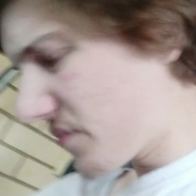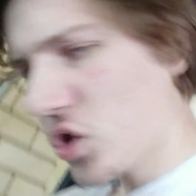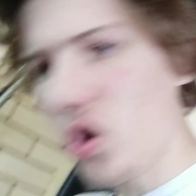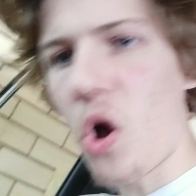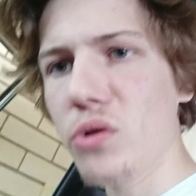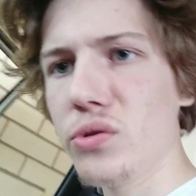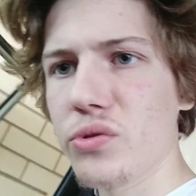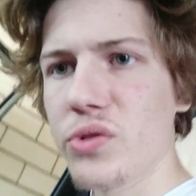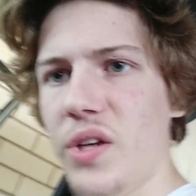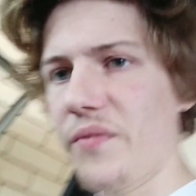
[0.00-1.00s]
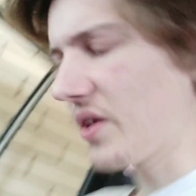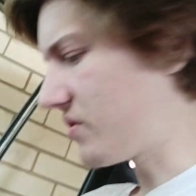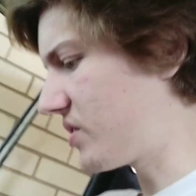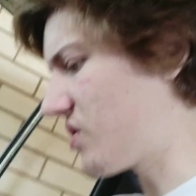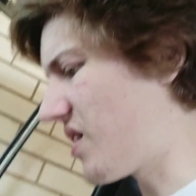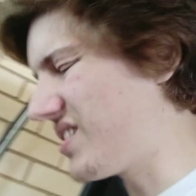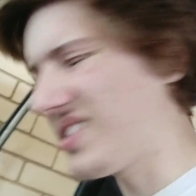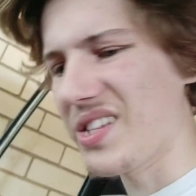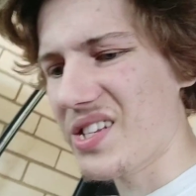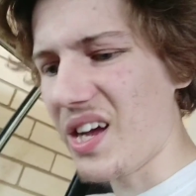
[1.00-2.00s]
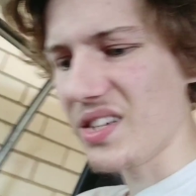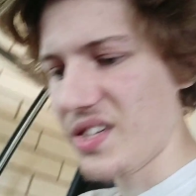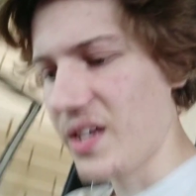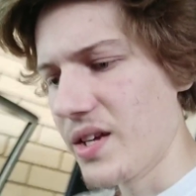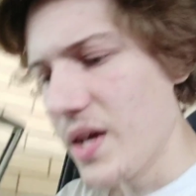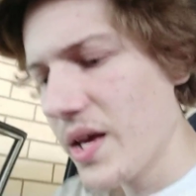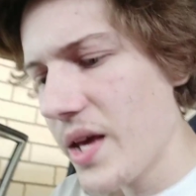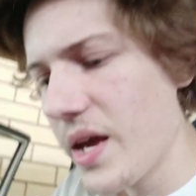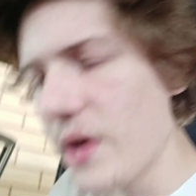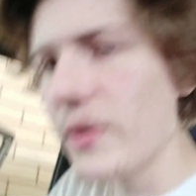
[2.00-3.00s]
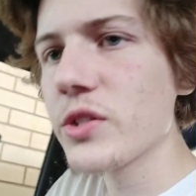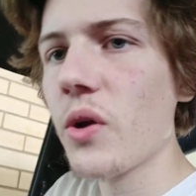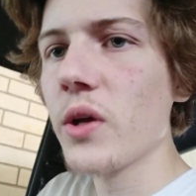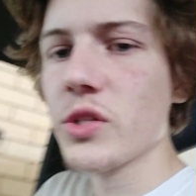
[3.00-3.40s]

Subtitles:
cotton or something on this side. It's disgusting. Here it's nice